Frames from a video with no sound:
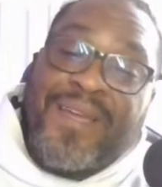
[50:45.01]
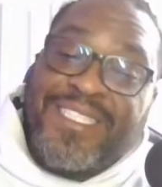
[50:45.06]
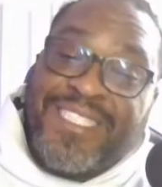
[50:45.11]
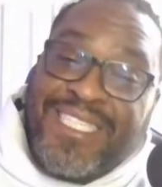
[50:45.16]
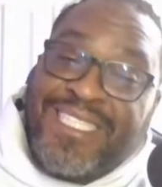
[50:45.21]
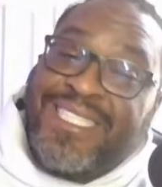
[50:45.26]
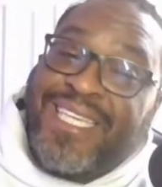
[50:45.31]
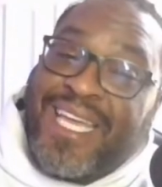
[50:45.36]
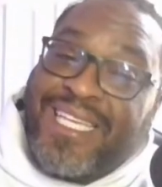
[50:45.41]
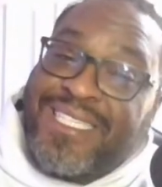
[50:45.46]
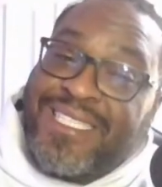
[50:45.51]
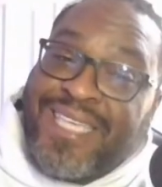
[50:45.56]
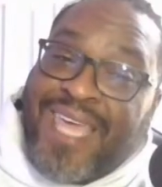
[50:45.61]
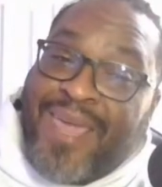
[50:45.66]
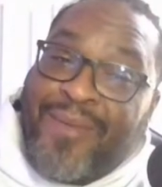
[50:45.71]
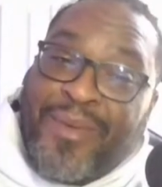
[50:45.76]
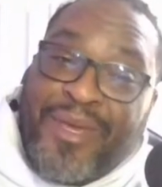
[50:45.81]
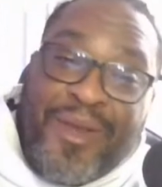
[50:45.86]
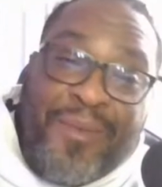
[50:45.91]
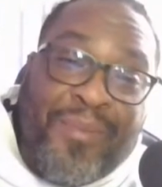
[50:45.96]
She said, I just
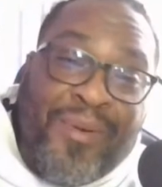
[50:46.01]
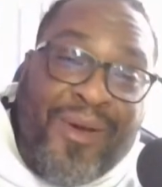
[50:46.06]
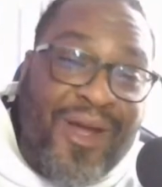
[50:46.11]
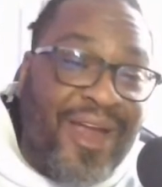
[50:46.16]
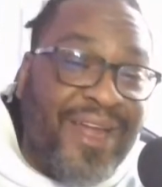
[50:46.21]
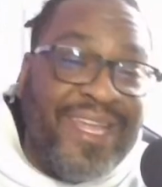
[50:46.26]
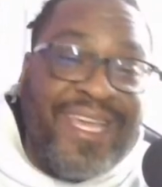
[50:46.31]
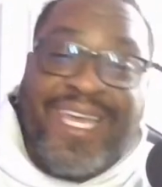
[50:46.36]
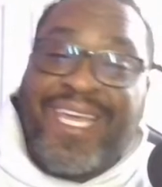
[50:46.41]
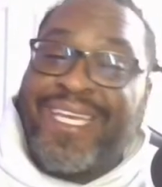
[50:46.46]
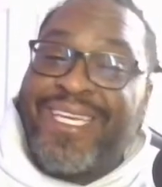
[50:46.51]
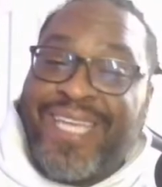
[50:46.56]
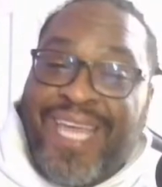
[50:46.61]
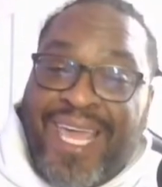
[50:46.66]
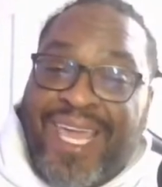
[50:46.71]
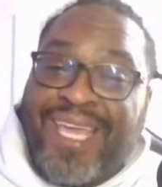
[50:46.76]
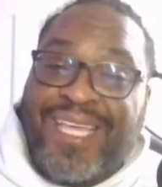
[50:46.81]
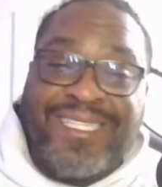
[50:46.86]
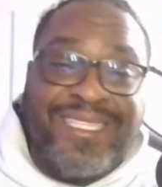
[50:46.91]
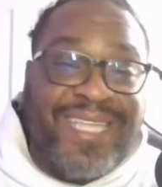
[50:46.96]
came here to party and
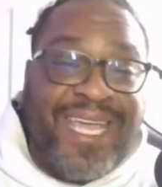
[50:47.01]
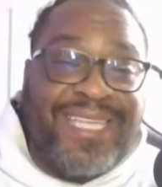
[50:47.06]
dance.